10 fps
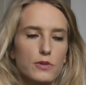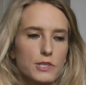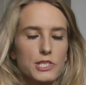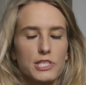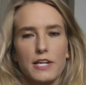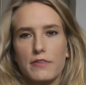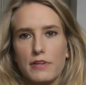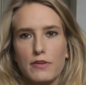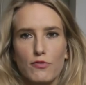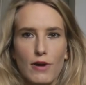or a
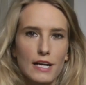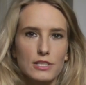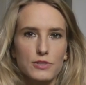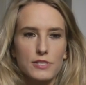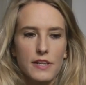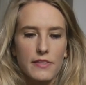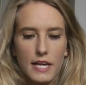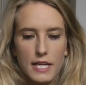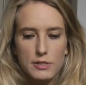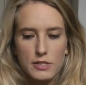shaving rash or
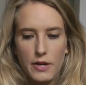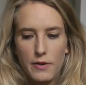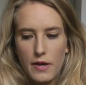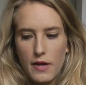something. So